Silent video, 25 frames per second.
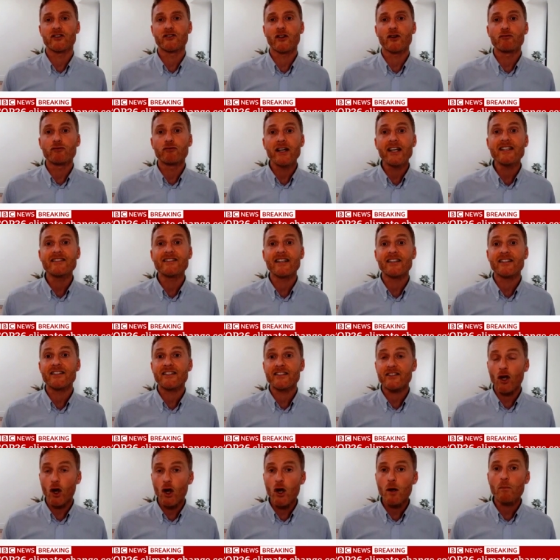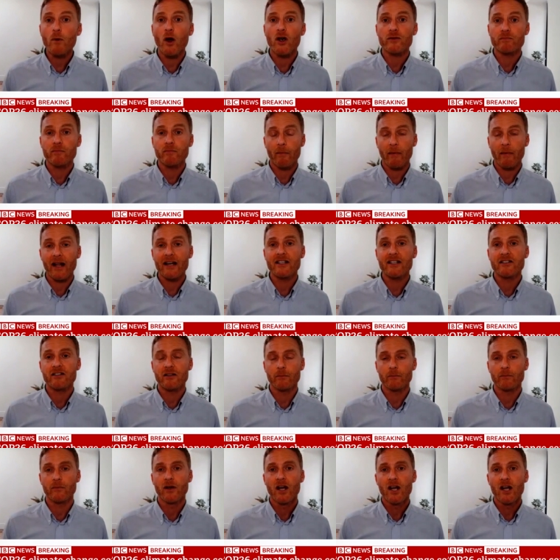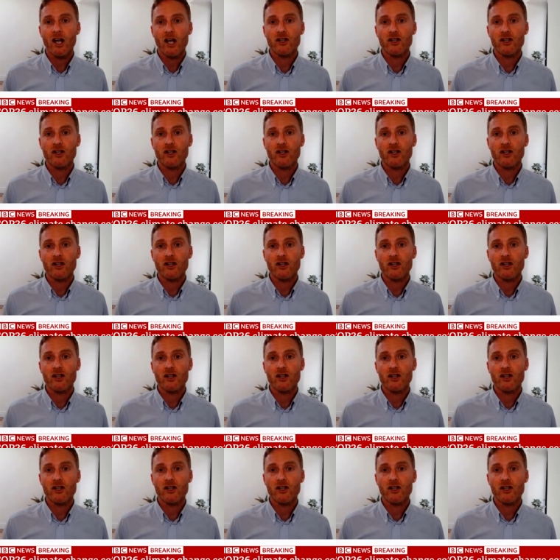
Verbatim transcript: So the reason there's so much momentum